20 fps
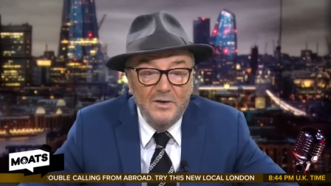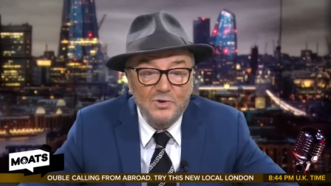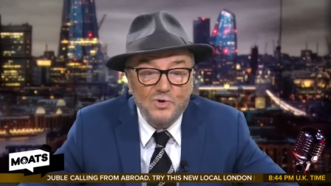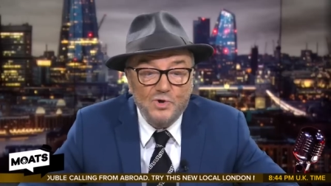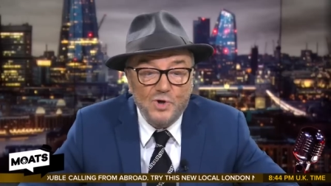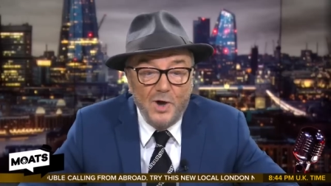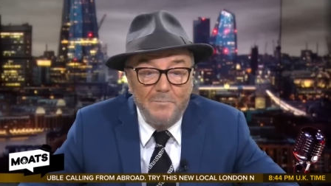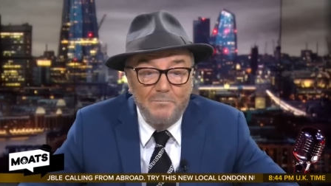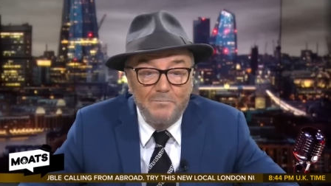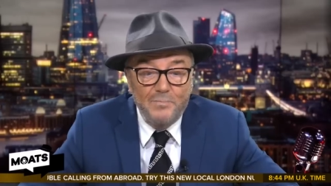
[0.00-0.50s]

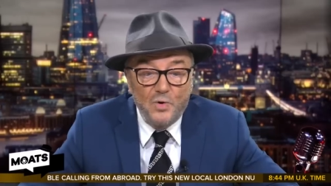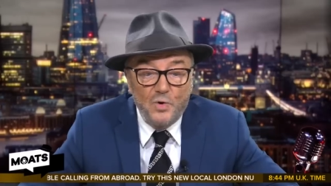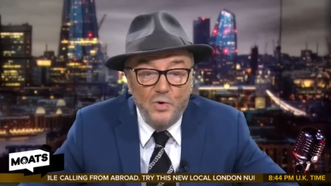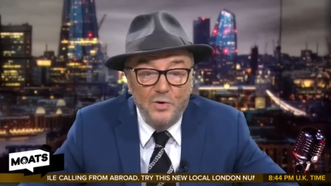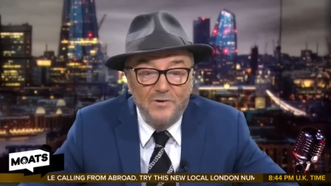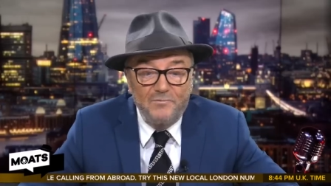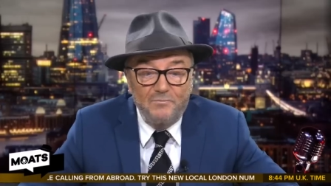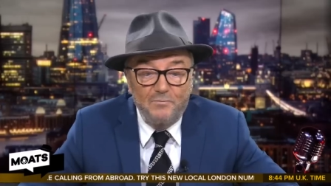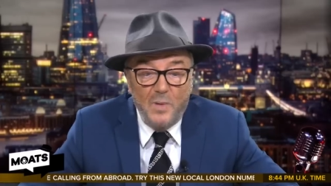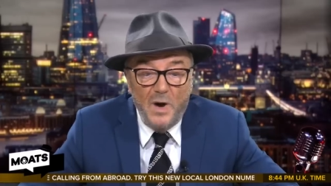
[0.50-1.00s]
Trump could
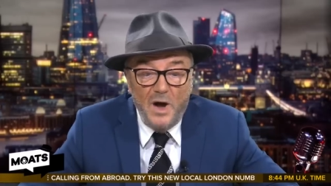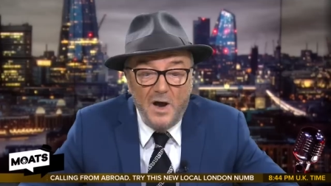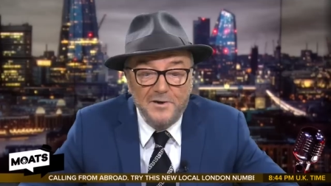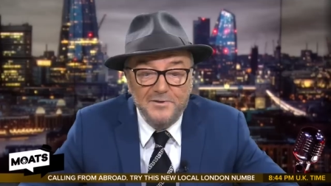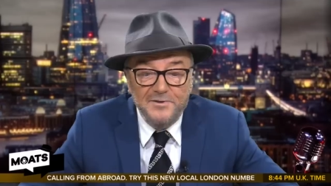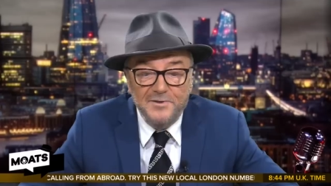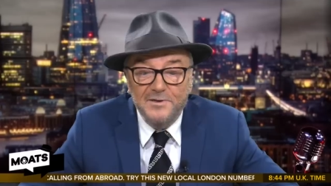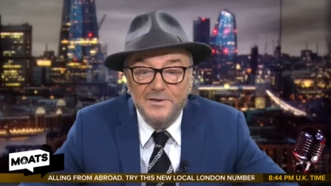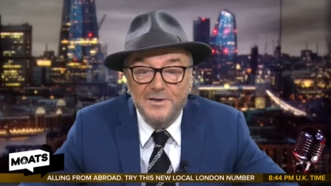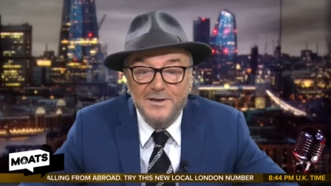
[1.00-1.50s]
have
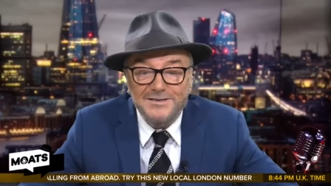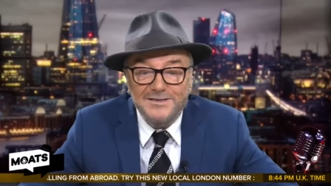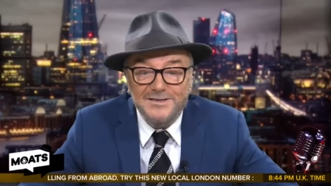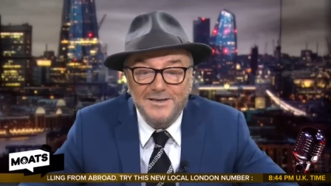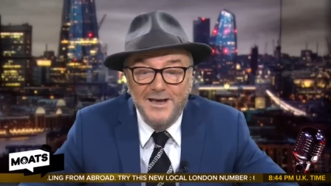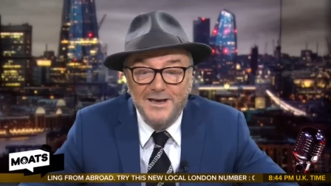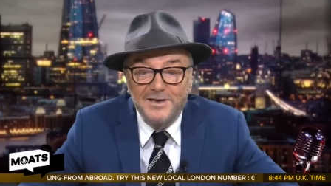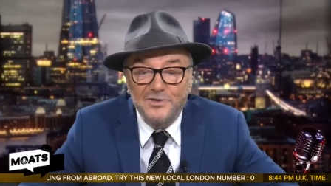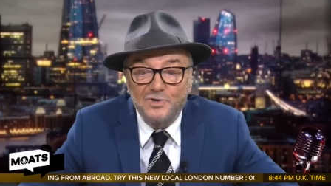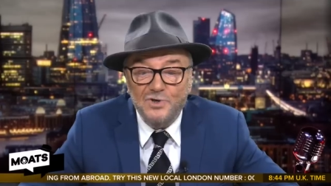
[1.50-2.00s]
pardoned
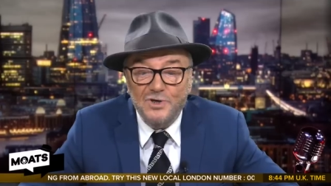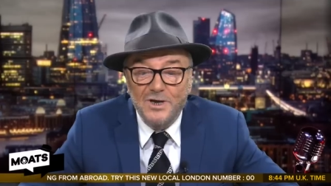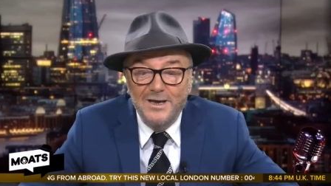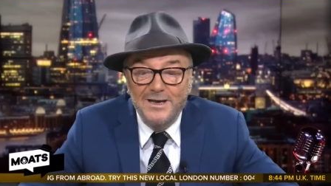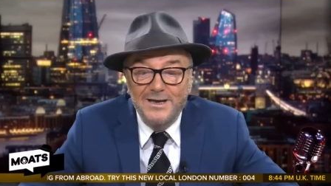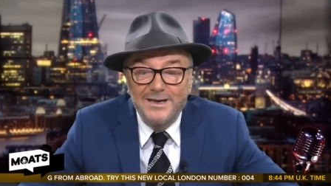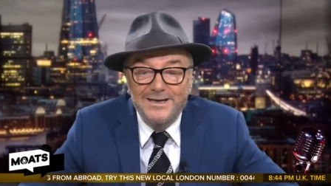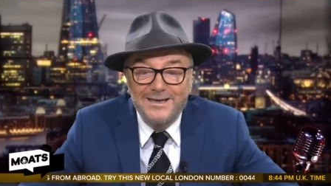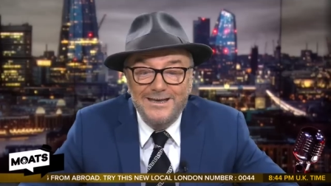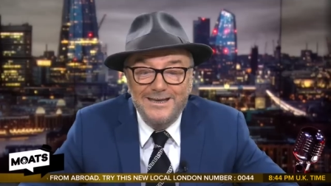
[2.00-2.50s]
Assange.
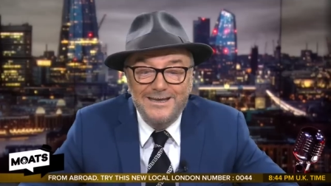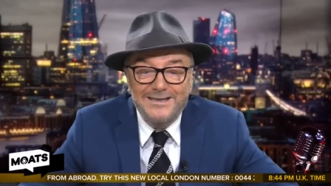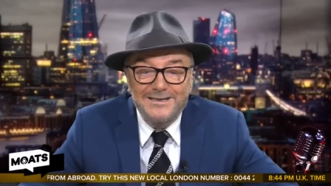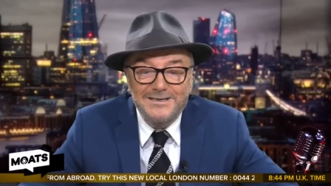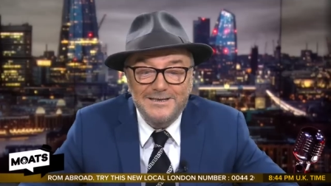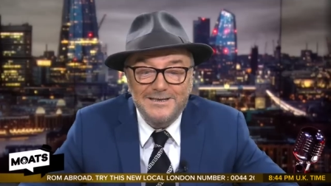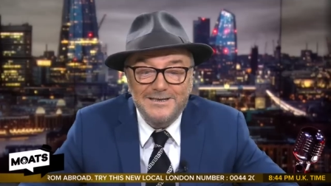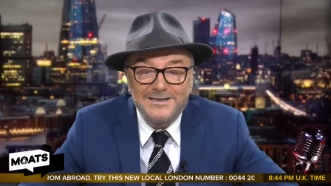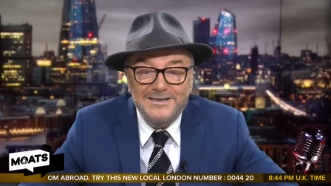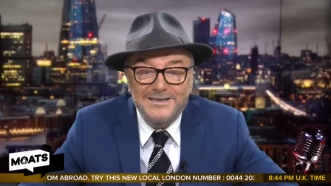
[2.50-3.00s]
He
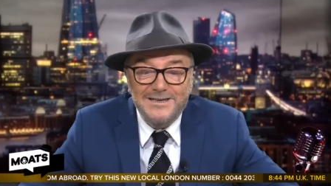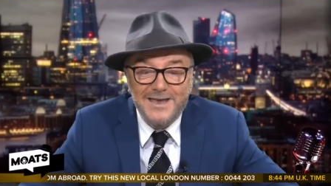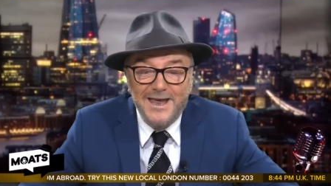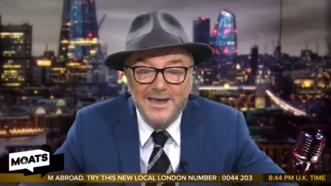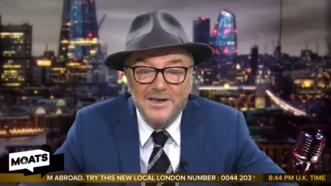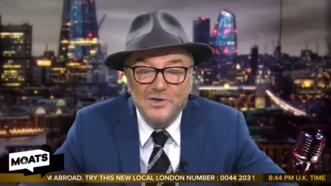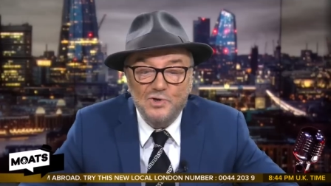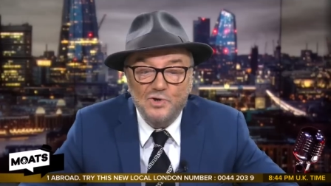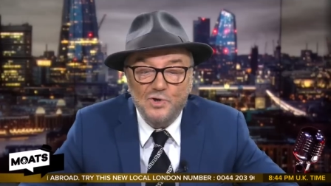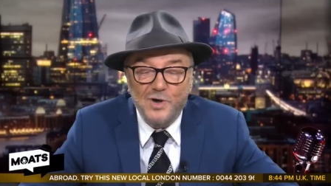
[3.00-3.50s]

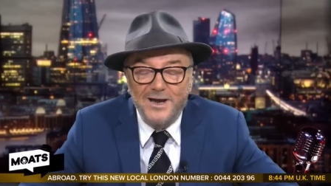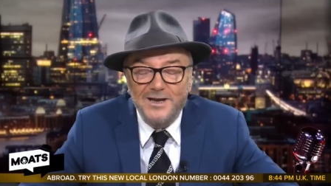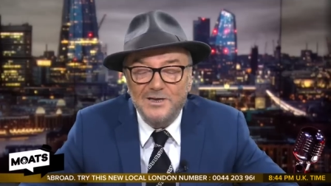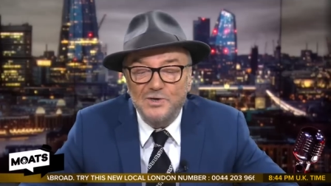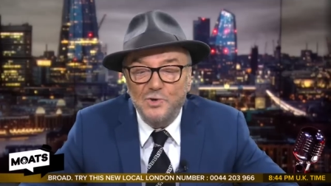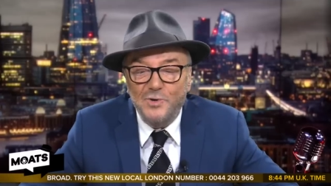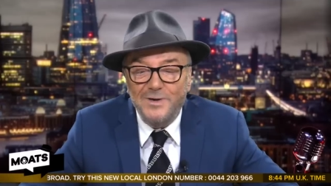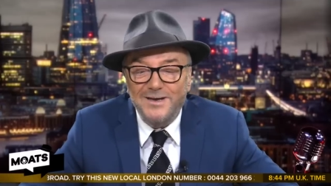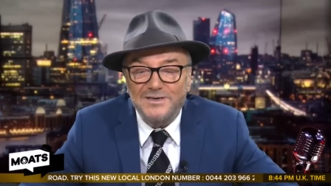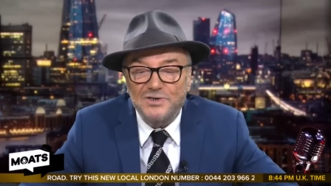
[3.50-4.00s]
instead tried
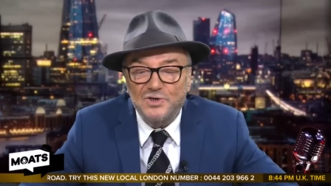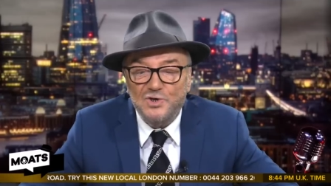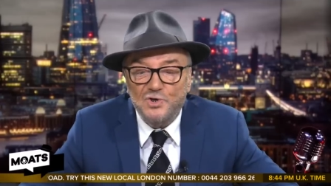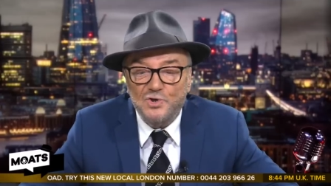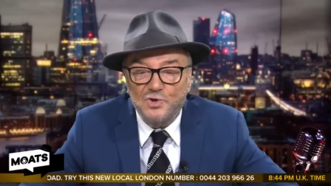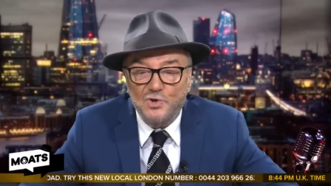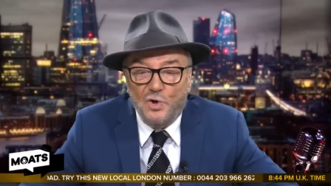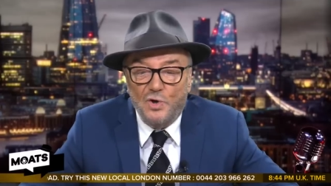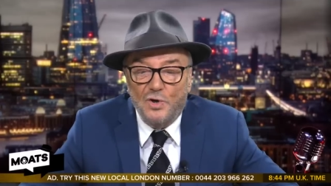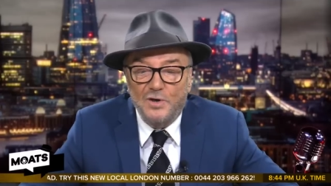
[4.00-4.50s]
to
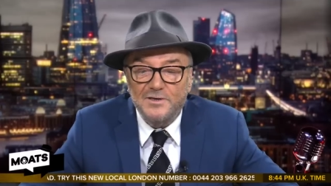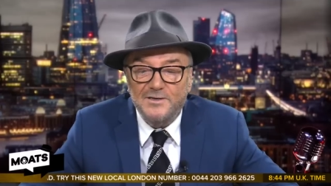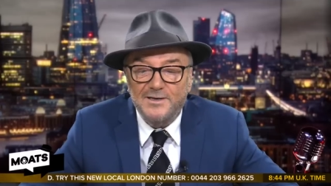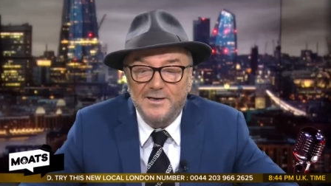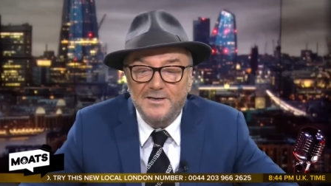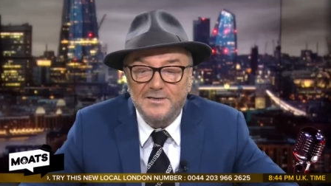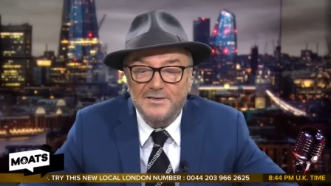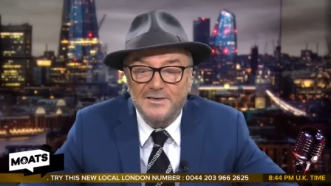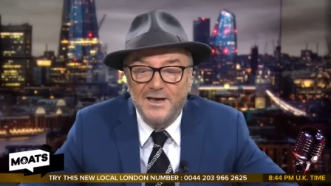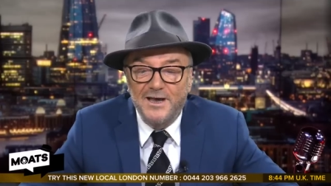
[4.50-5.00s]
extort
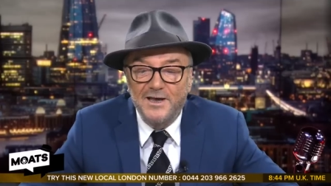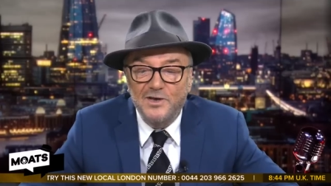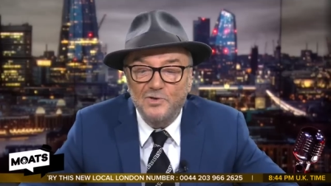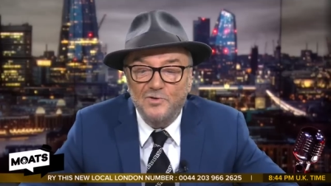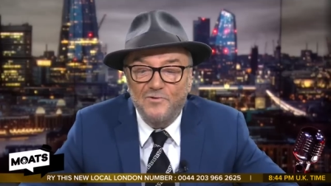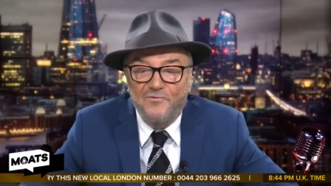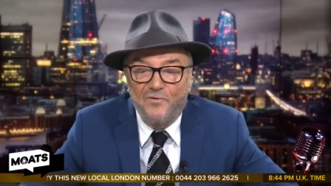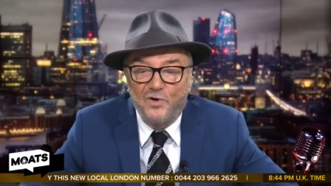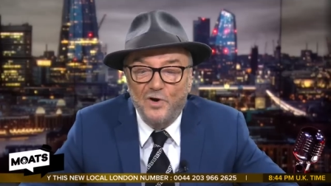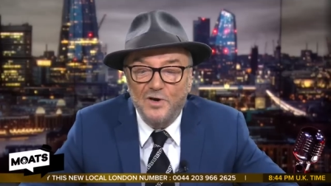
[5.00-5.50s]
Assange
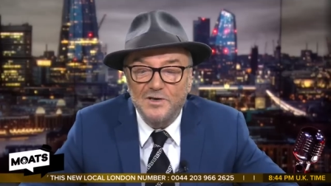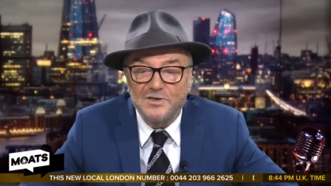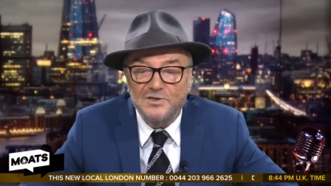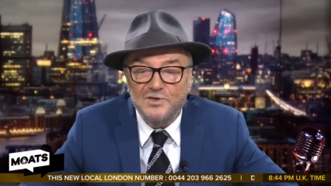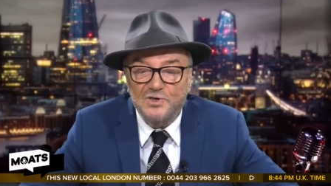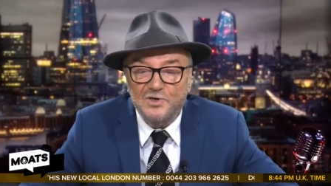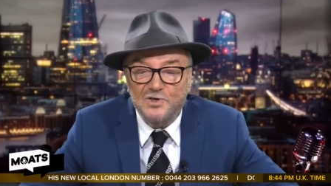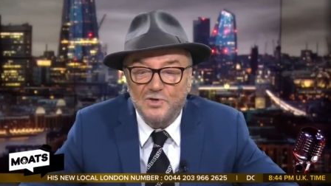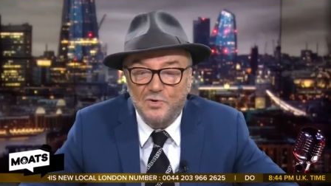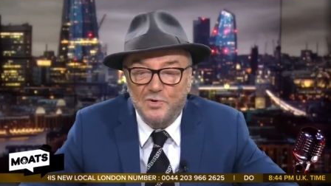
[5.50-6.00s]
for
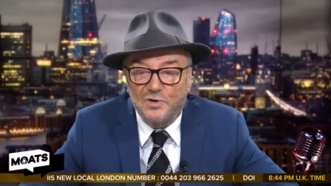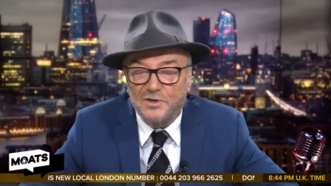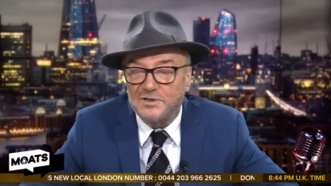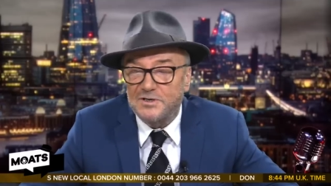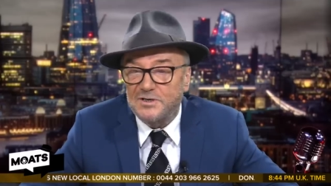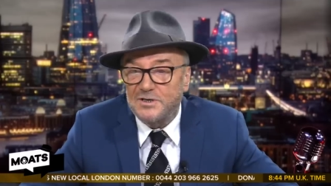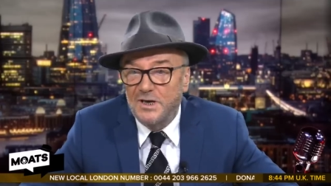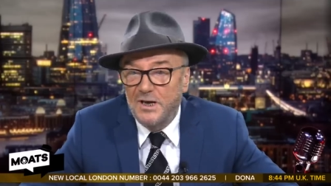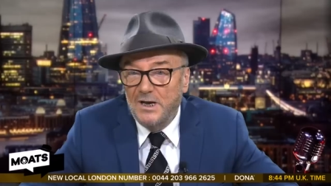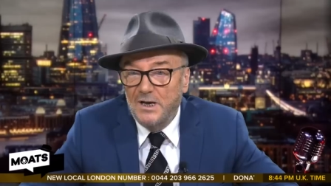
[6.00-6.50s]
his source.